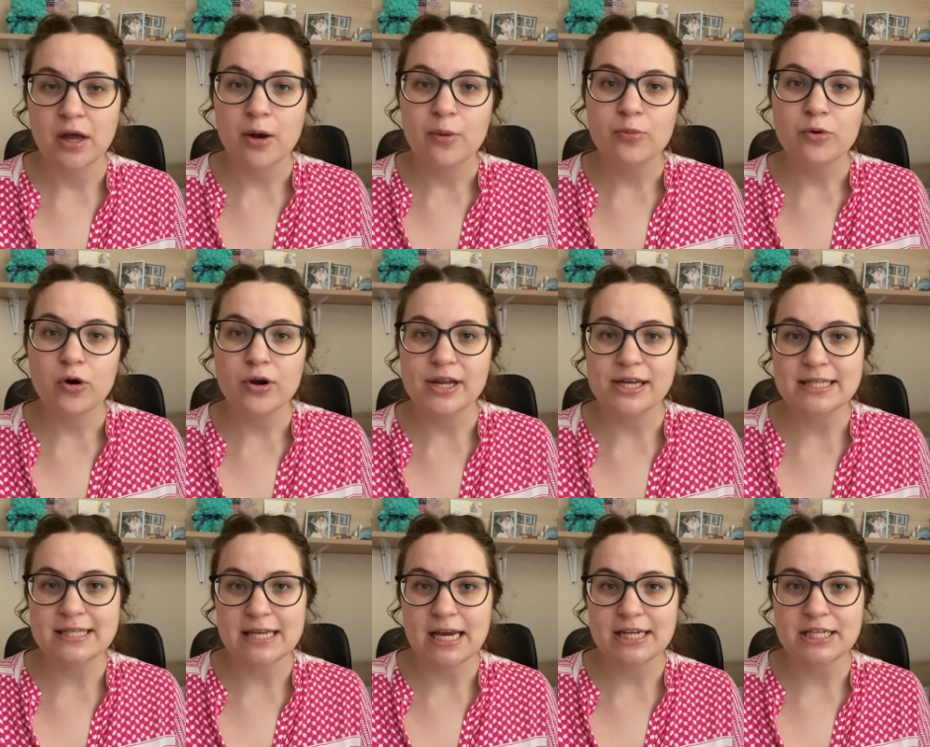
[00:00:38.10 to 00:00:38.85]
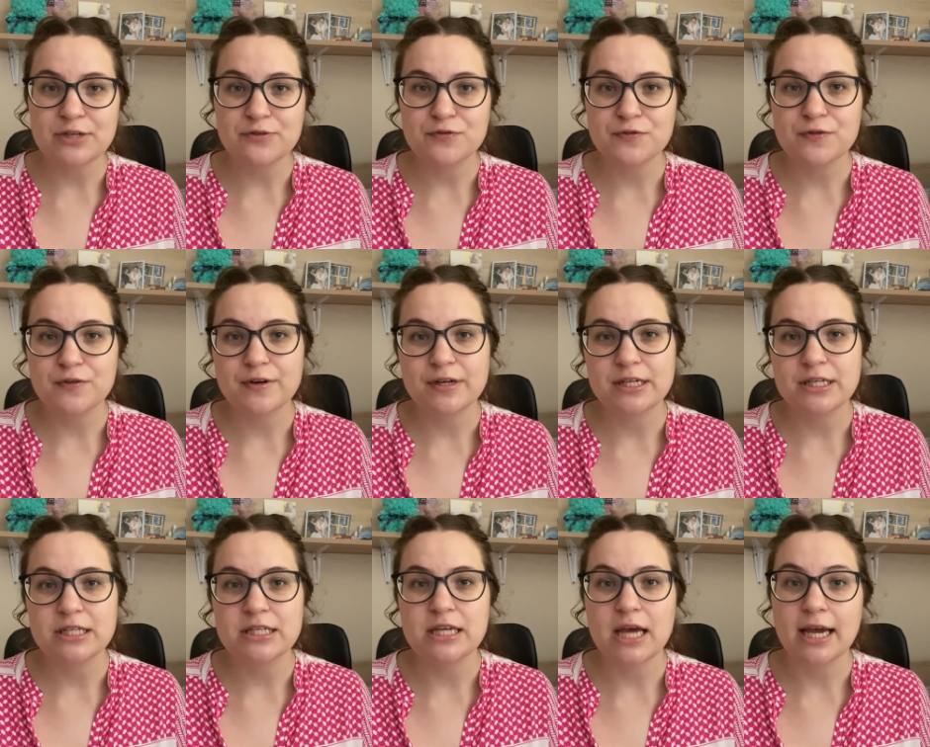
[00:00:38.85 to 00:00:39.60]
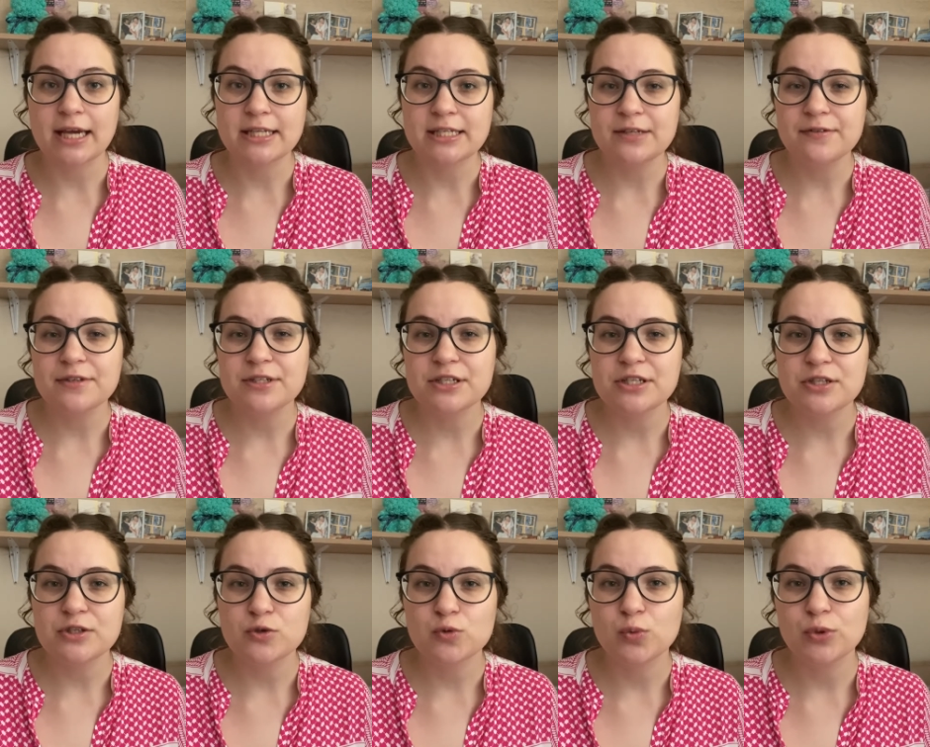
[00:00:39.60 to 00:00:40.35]
Products are different
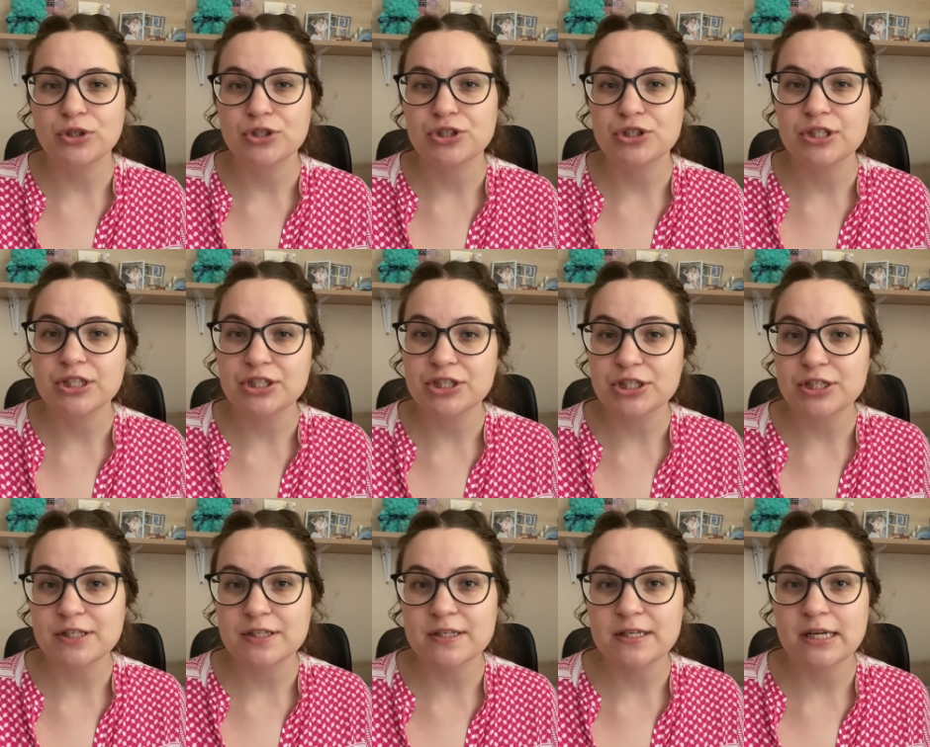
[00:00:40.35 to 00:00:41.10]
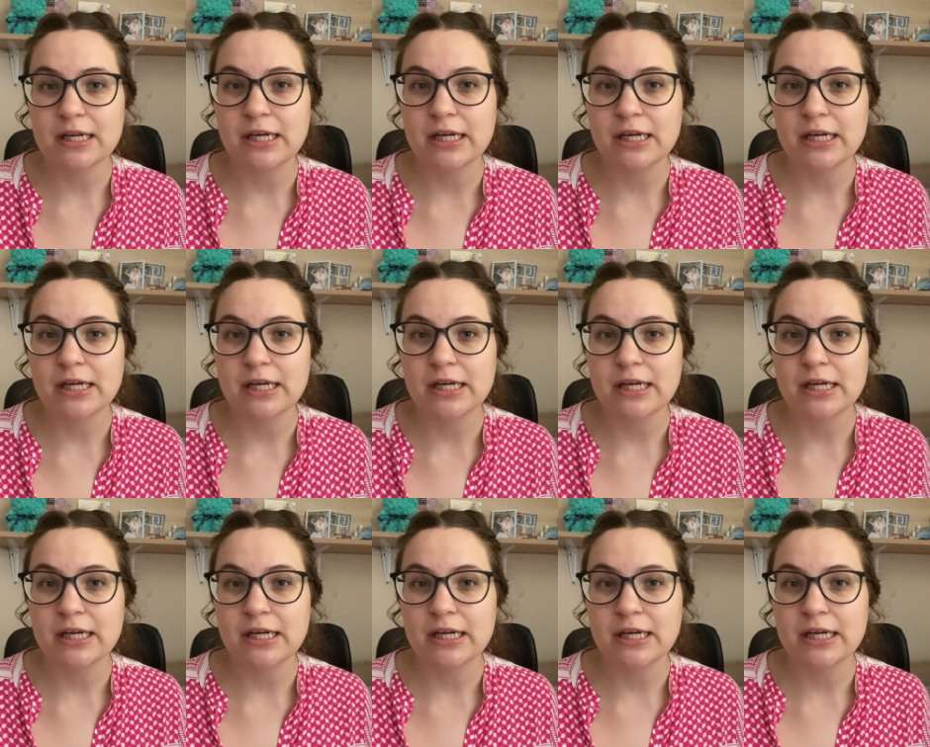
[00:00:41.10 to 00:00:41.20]
activities which teachers uh,